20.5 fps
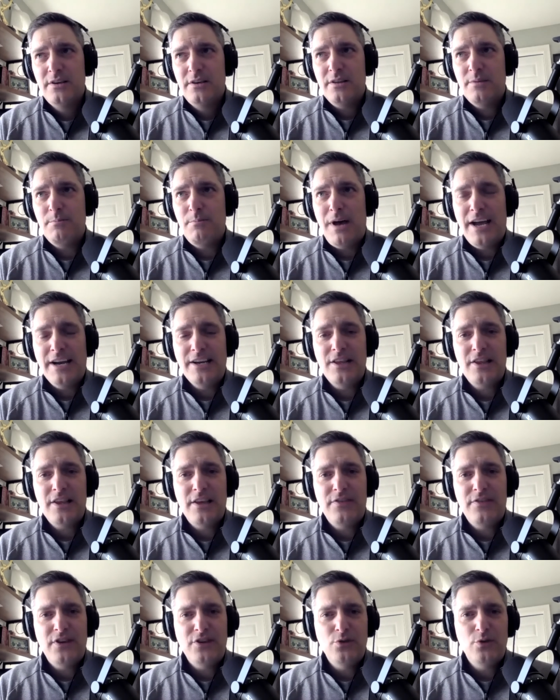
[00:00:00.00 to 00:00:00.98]

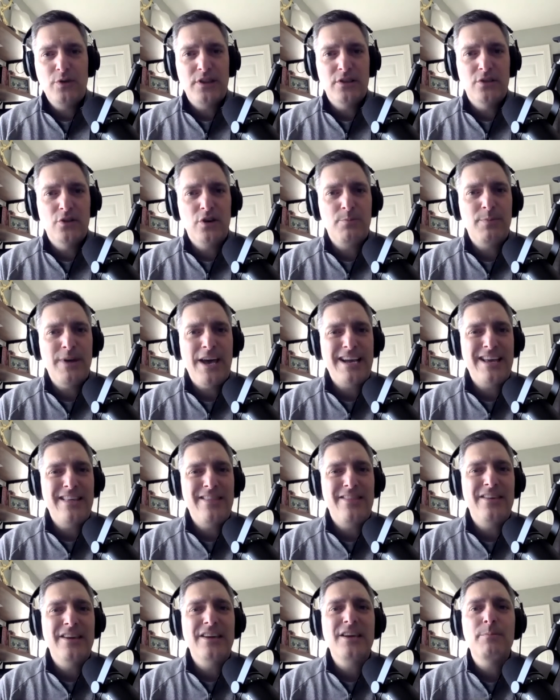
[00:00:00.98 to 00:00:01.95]
mindset that you can look back
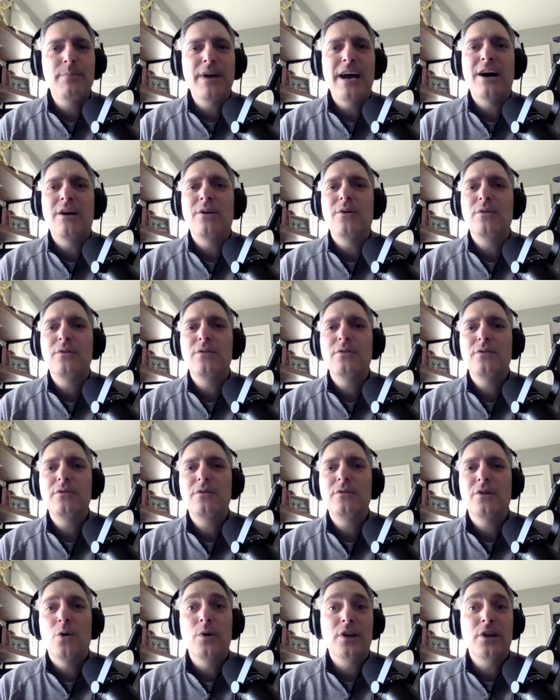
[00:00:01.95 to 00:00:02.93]
and think about
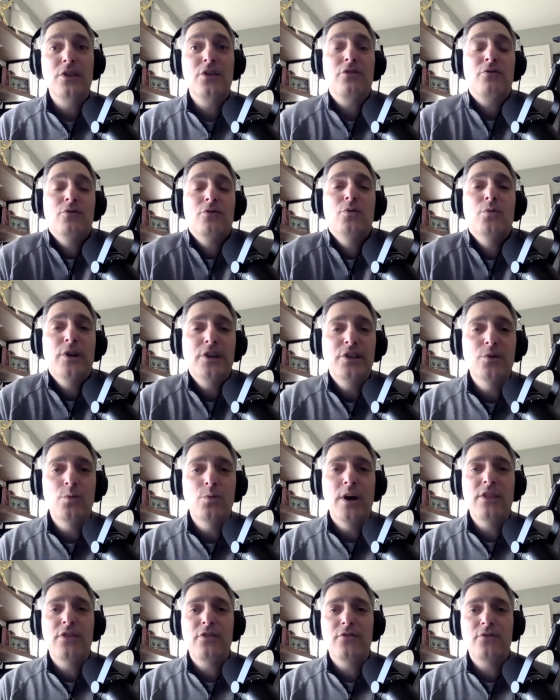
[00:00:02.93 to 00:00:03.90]
going through what you
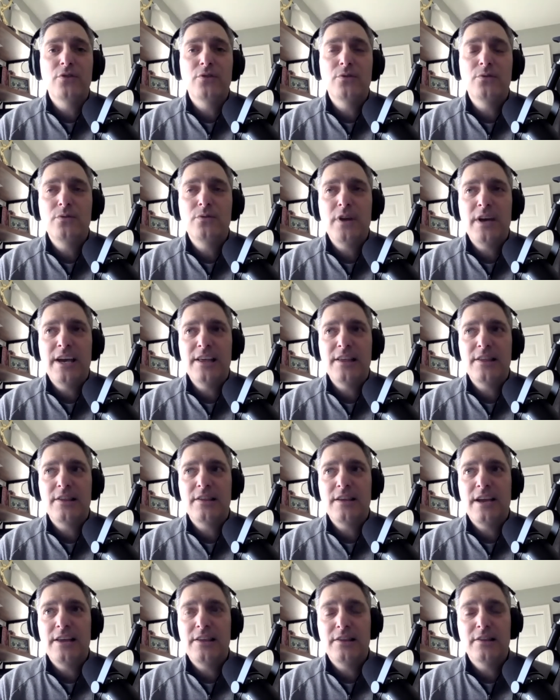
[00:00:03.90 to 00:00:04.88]
went through
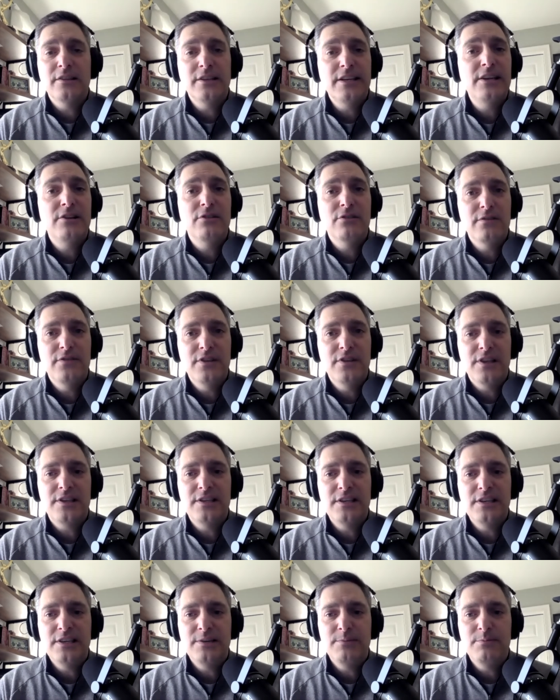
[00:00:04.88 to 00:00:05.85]
as a leader of this
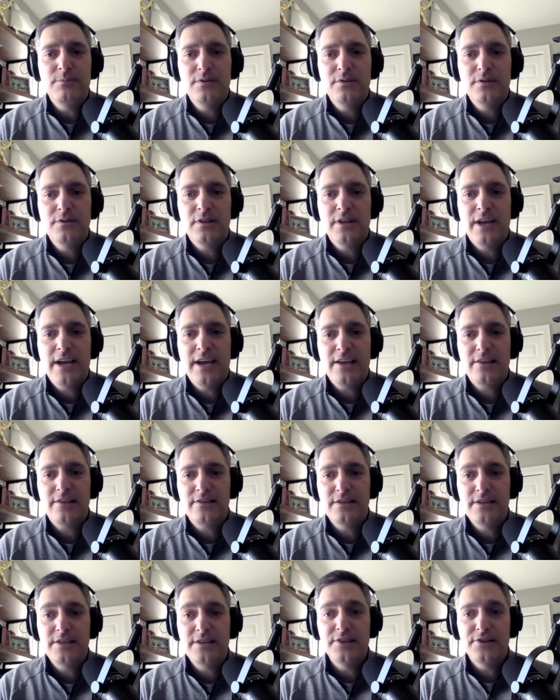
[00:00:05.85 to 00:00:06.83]
team the
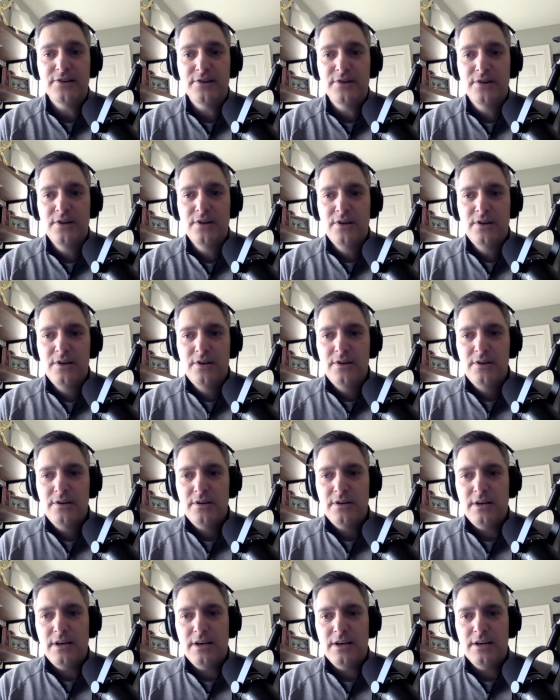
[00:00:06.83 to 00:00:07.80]
last year,
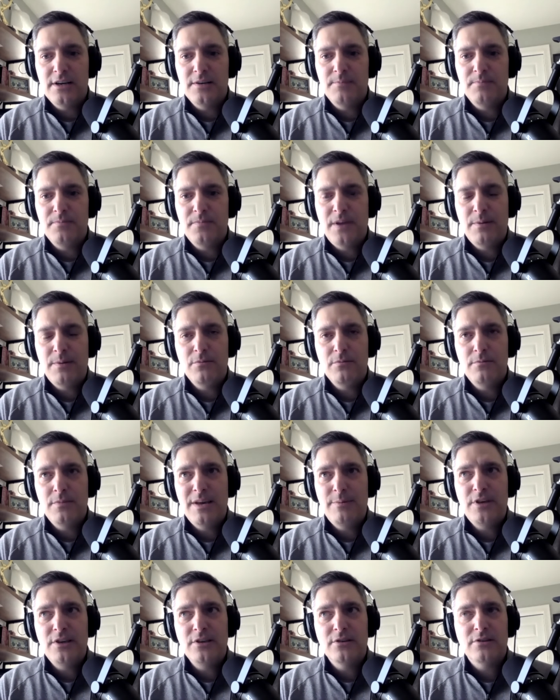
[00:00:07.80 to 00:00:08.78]
that
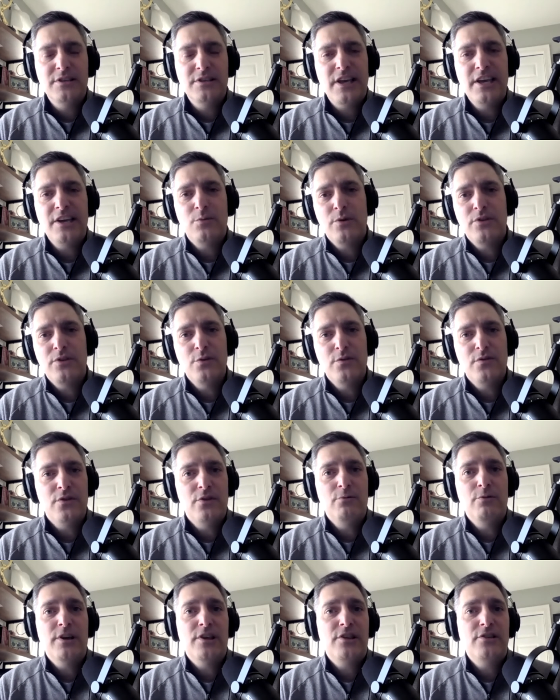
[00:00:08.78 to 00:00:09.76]
maybe you'll take with you for
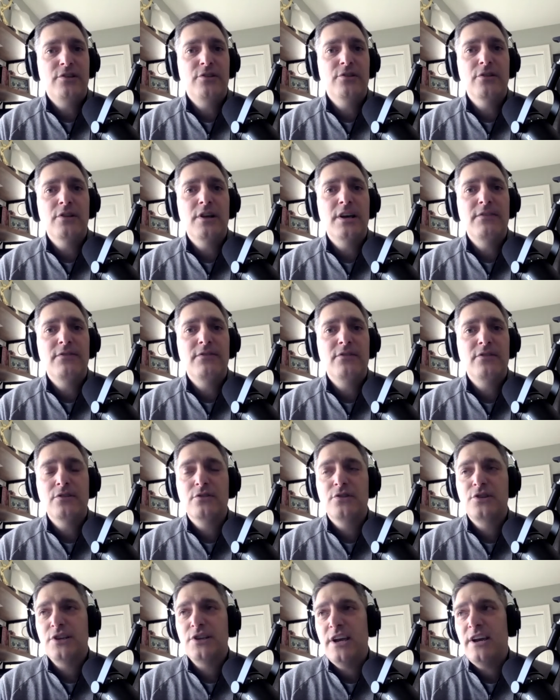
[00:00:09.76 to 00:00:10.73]
the rest of your life, or
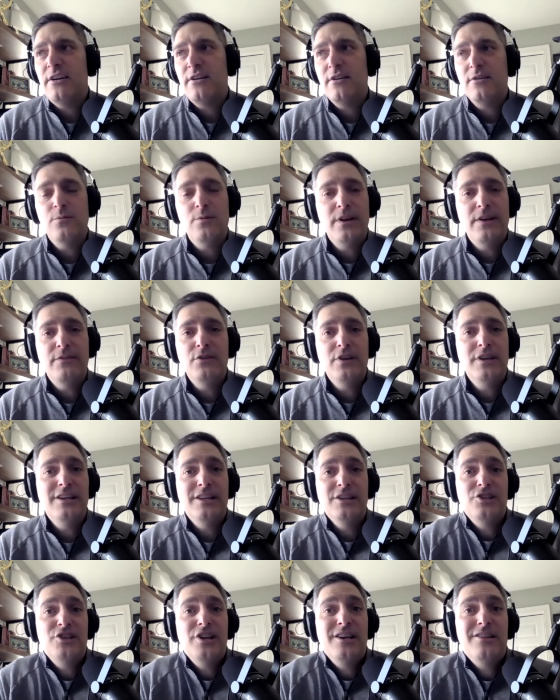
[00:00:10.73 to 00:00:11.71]
you'll share whenever you
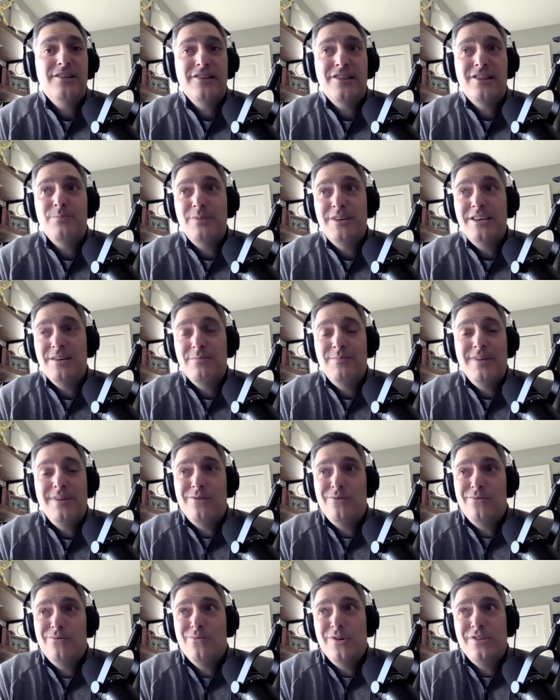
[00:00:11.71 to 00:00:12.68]
get a chance to speak
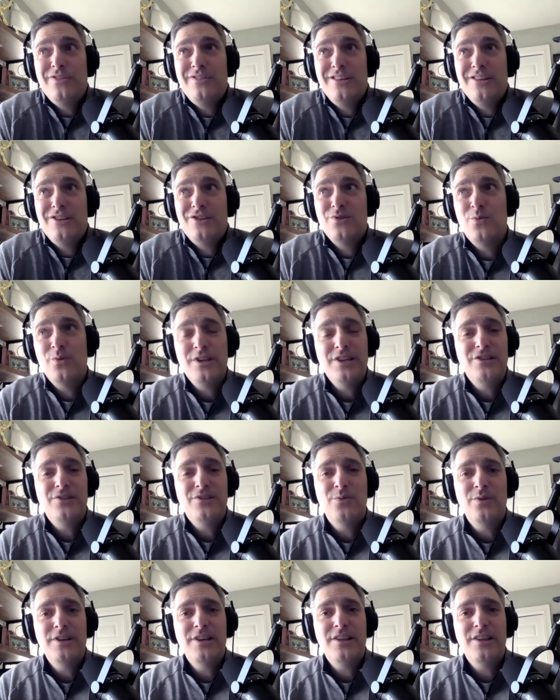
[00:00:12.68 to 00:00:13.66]
about what this
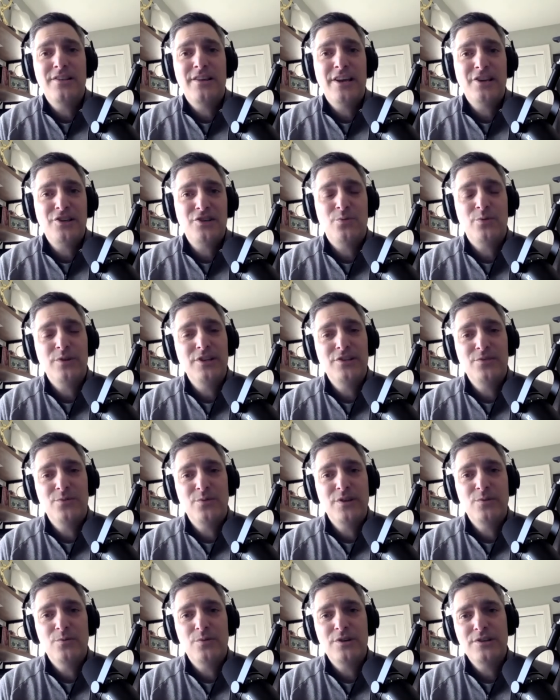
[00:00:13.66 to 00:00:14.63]

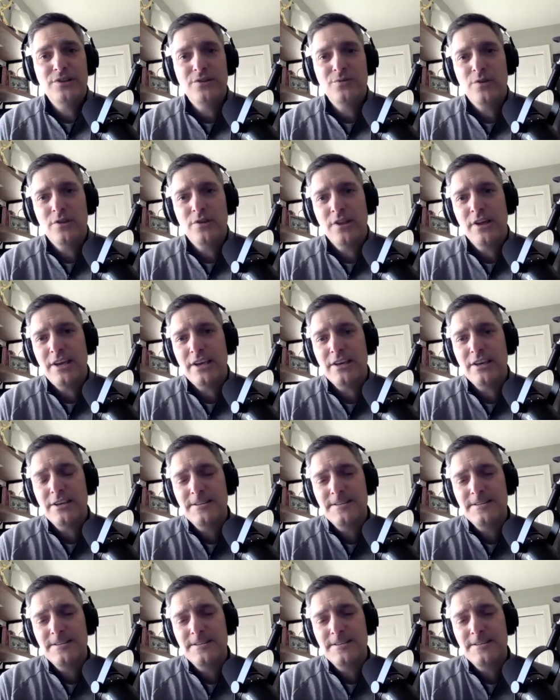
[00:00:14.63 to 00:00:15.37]
2020/2021 year was like?